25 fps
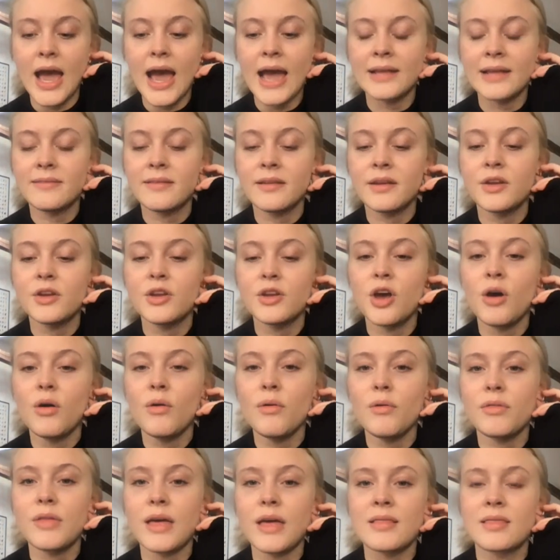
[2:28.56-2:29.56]
didn't
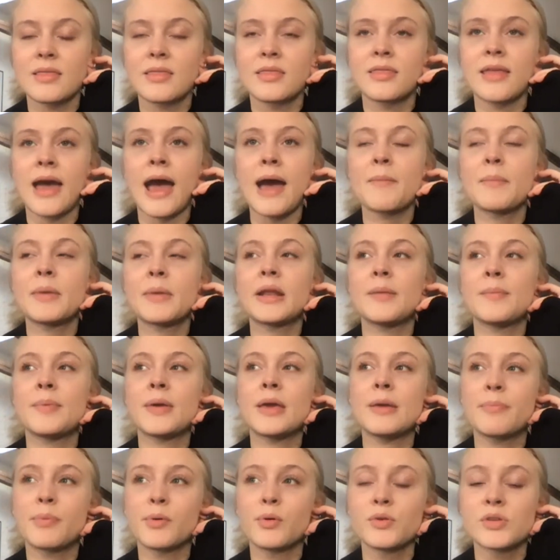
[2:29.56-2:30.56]
know that that many
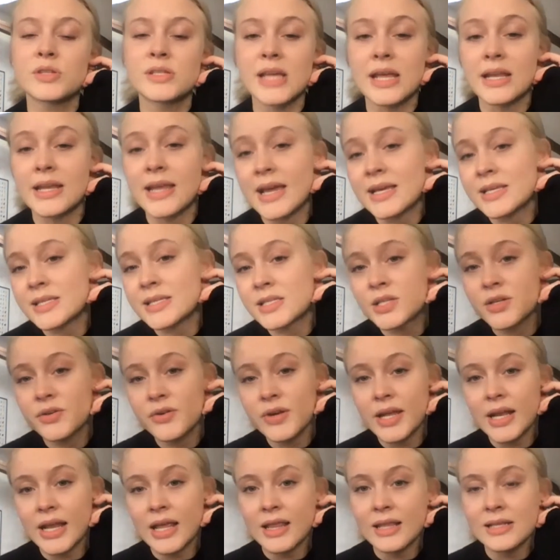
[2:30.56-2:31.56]
people said yes to
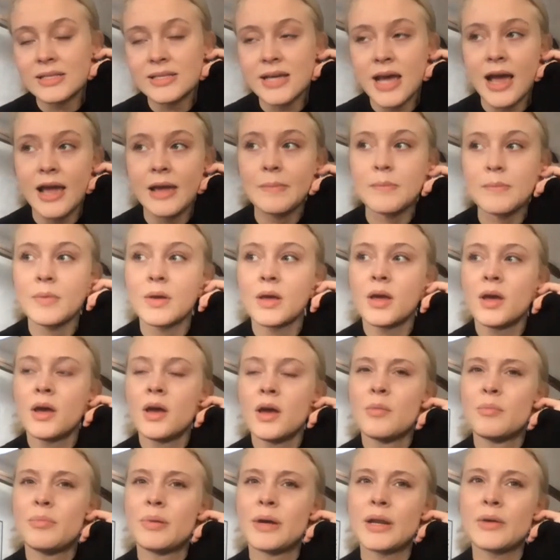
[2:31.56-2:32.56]
it at the time,
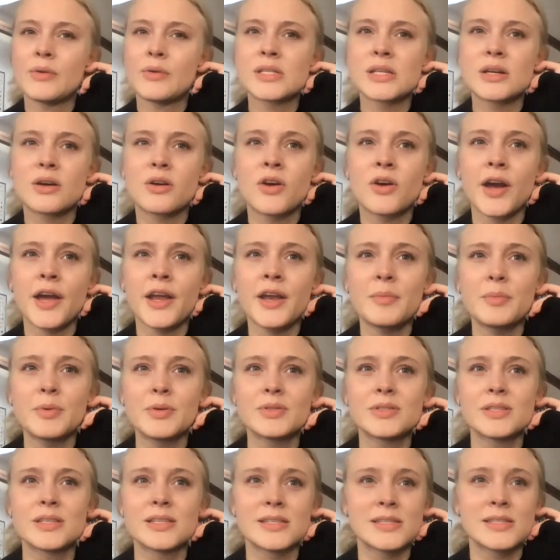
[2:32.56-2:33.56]
but it was incredible
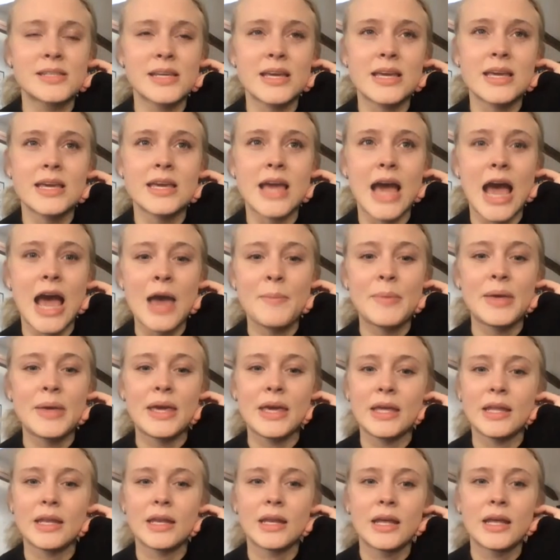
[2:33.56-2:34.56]
to see. I
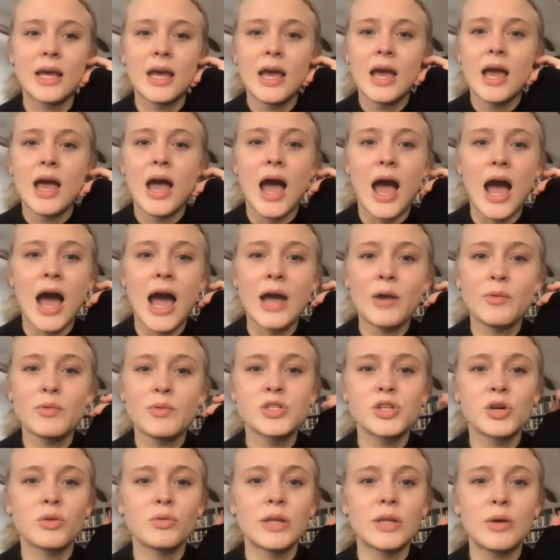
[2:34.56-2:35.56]
mean, I
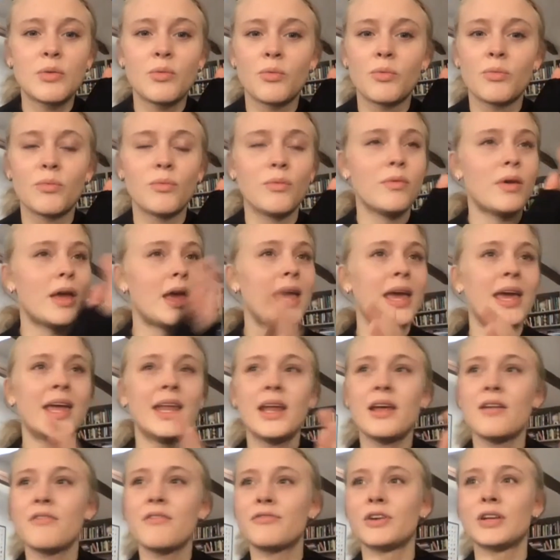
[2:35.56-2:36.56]
was only in
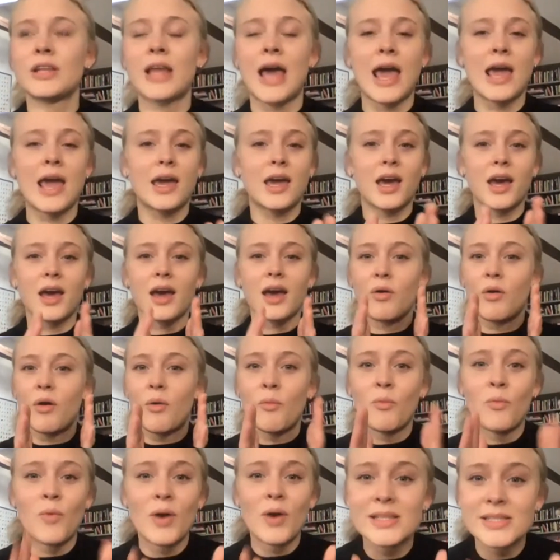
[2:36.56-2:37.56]
it for like
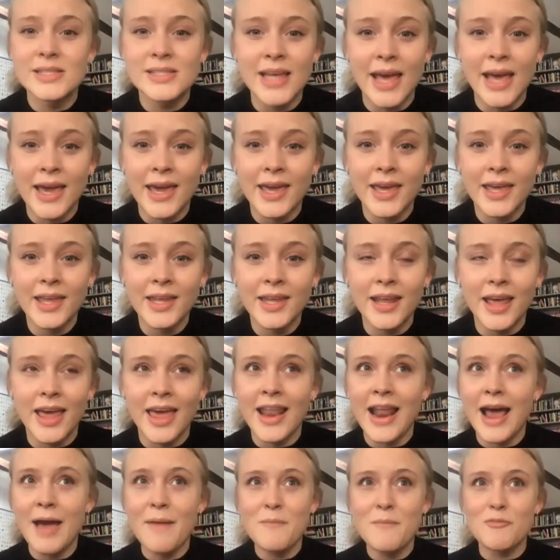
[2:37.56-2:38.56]
one second,
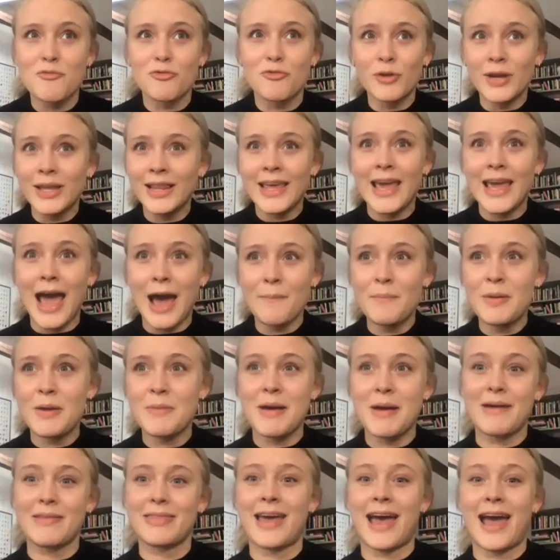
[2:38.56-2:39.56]
and I'm really happy
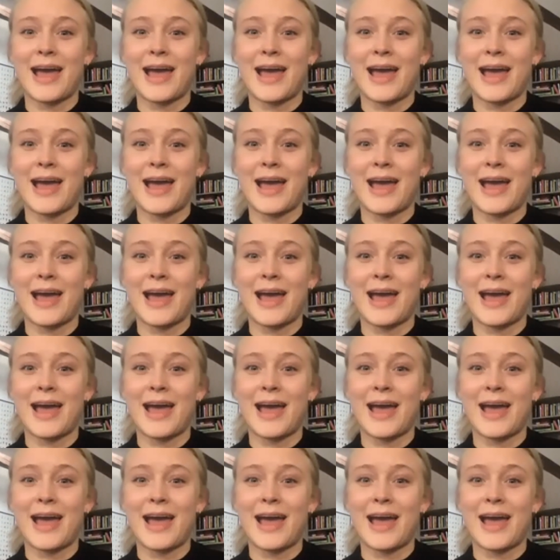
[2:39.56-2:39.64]
about that